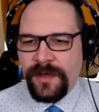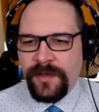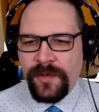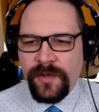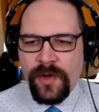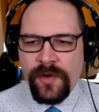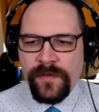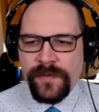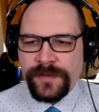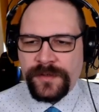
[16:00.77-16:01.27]

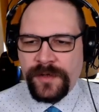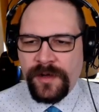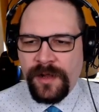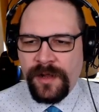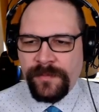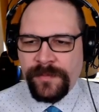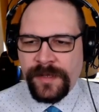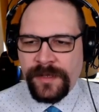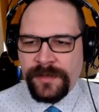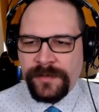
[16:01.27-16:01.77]
look over to
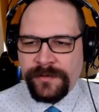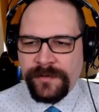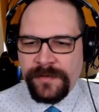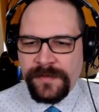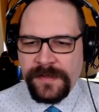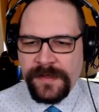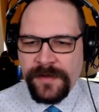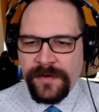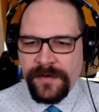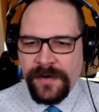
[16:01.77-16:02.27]
Alma and you
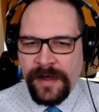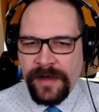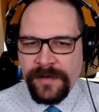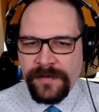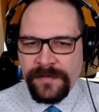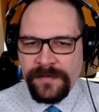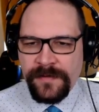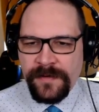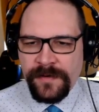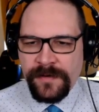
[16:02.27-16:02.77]
see her
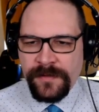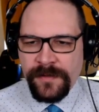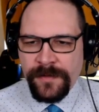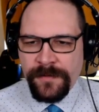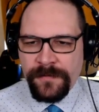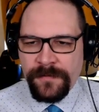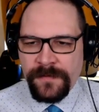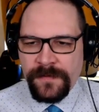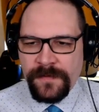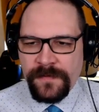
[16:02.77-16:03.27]
eyes are
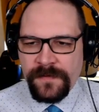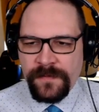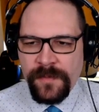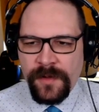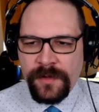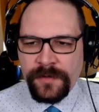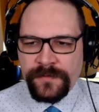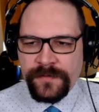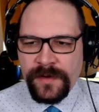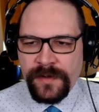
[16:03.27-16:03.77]
closed, a
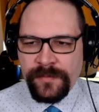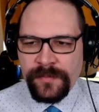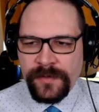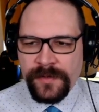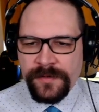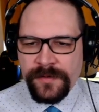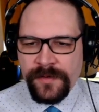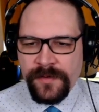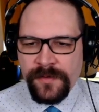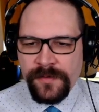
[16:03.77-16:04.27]
small tremble
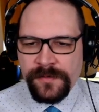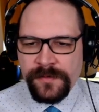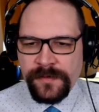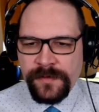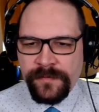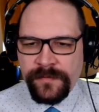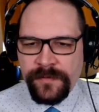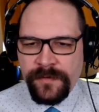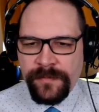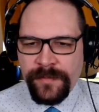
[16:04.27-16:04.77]
at the corner
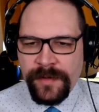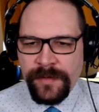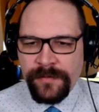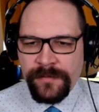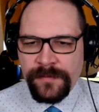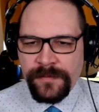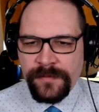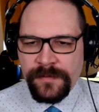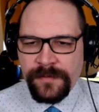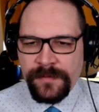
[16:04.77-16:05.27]
of her
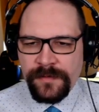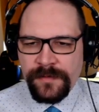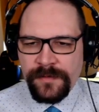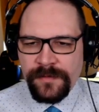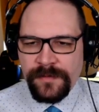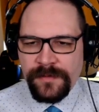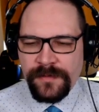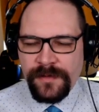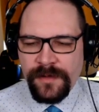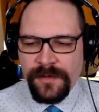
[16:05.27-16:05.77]
mouth.
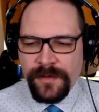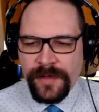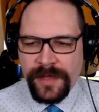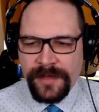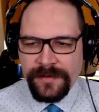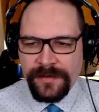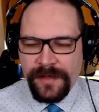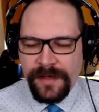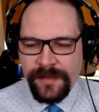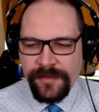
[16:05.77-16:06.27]
You look
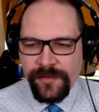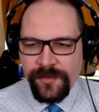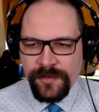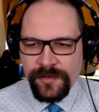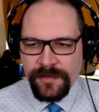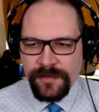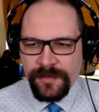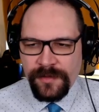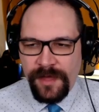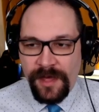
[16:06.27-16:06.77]
at the
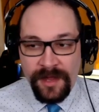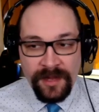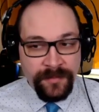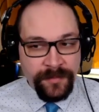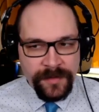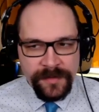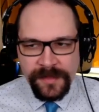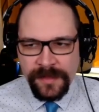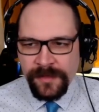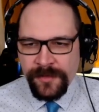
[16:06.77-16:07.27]
engine,
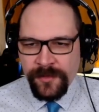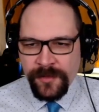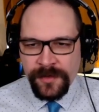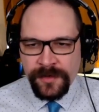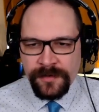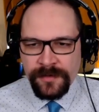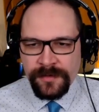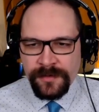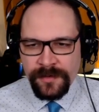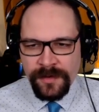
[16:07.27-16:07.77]
Alma's
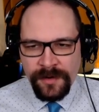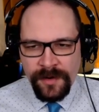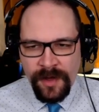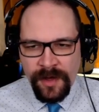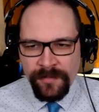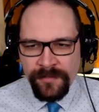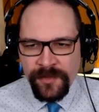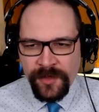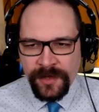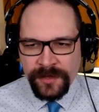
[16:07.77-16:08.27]
engine, an
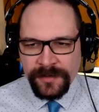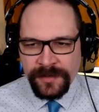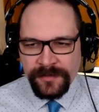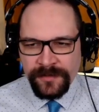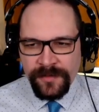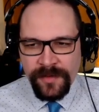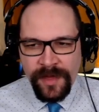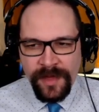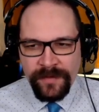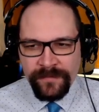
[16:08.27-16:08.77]
object that
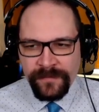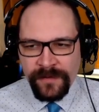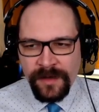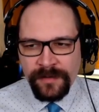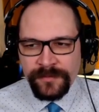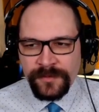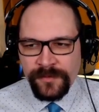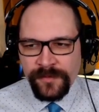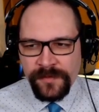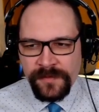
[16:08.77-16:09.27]
you have
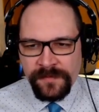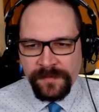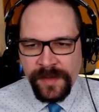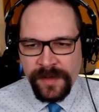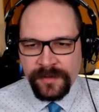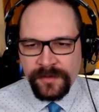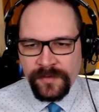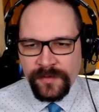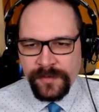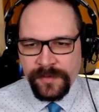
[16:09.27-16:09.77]
come to
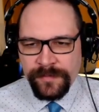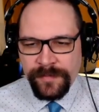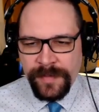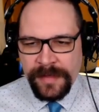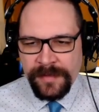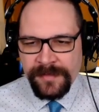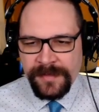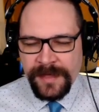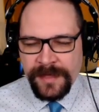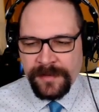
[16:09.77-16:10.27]
respect over the
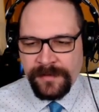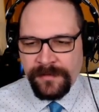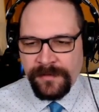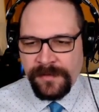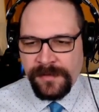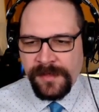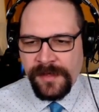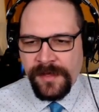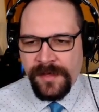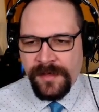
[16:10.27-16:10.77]
past
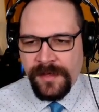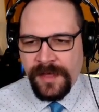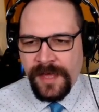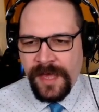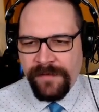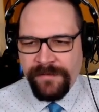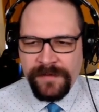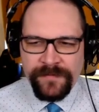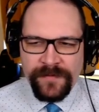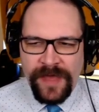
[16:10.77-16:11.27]
cycles,
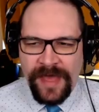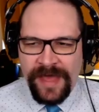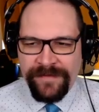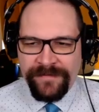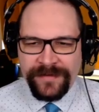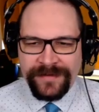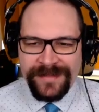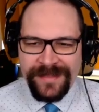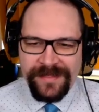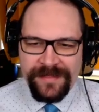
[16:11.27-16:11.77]
even if you
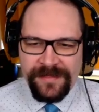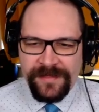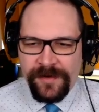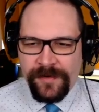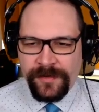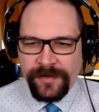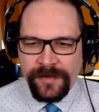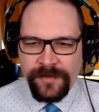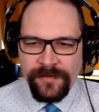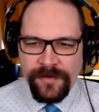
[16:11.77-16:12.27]
haven't
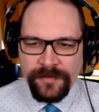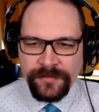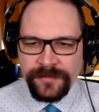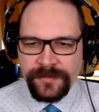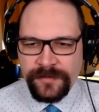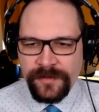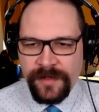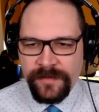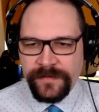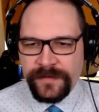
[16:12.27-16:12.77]
necessarily grown to
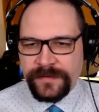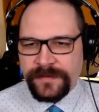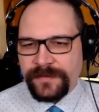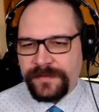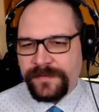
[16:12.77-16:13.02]
love it.